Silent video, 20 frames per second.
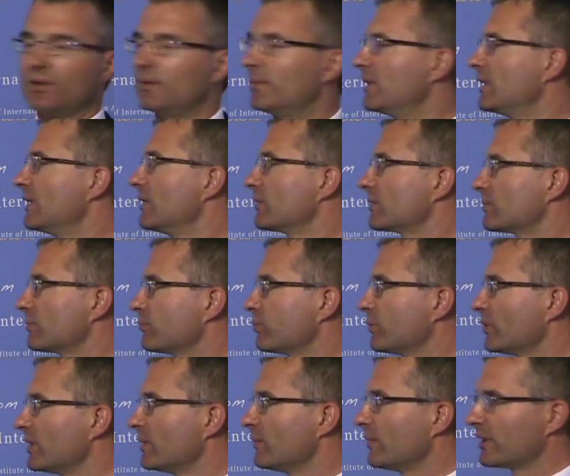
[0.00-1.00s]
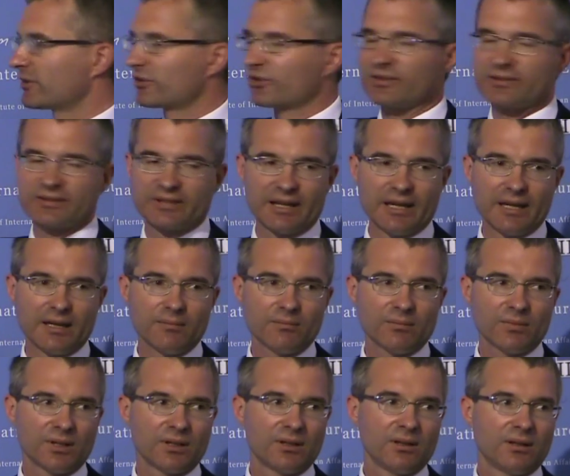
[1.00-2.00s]
I mean, it looks pretty much the
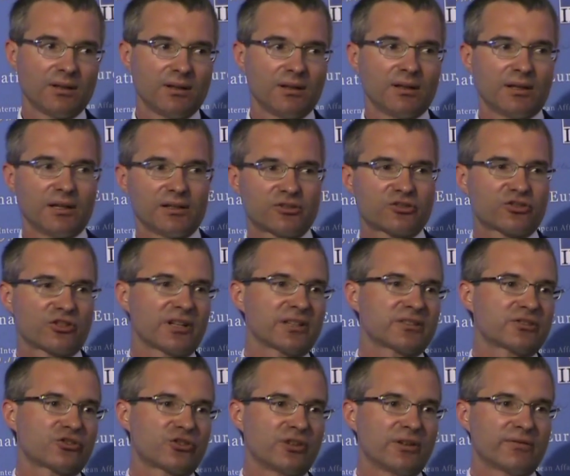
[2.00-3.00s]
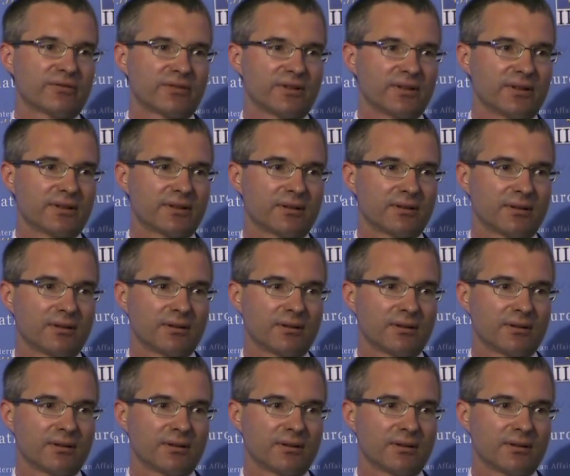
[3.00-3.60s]
same, it's just shifted.